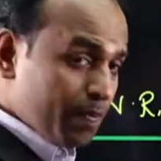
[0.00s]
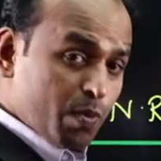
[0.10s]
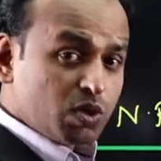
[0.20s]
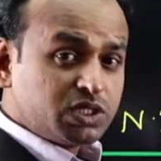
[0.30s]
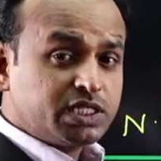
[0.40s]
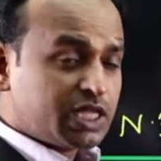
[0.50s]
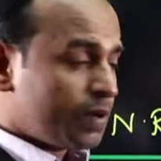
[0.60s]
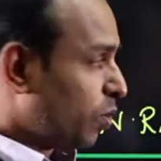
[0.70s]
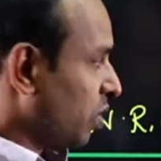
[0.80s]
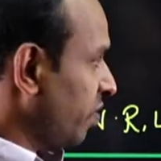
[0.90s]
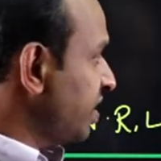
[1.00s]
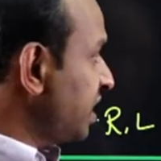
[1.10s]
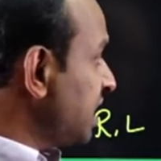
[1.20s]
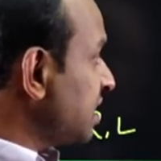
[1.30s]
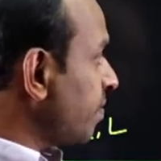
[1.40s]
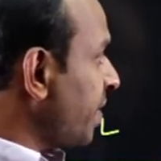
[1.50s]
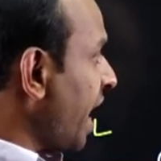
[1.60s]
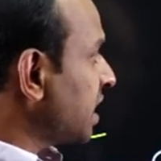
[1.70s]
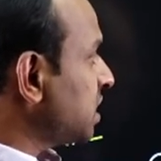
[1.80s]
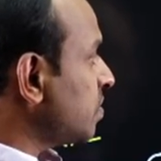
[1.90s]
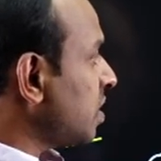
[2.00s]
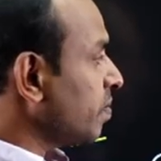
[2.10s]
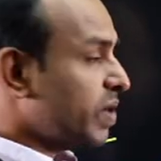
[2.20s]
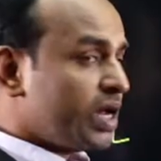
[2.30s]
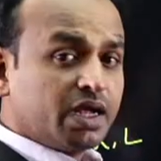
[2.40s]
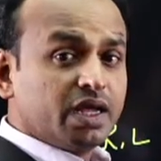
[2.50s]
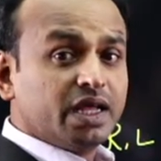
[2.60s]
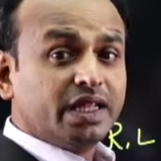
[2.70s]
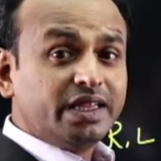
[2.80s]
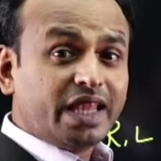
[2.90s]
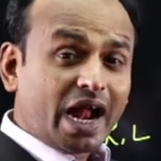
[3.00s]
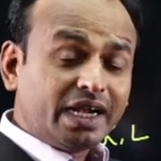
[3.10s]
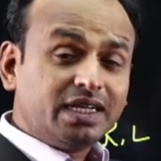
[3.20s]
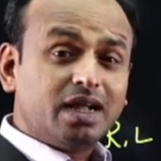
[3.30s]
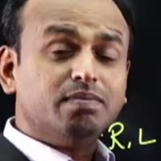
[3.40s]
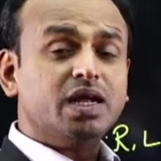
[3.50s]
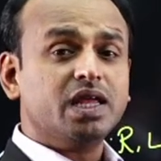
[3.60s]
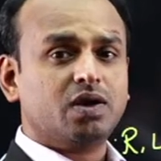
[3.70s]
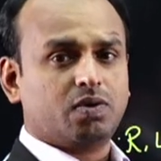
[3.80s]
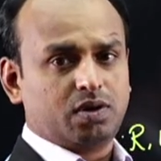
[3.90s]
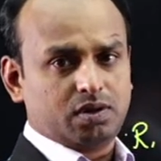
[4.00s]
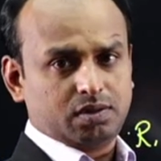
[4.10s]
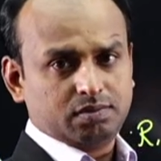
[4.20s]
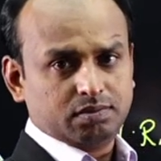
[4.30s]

of poles itself only, which is the maximum number, that number equal.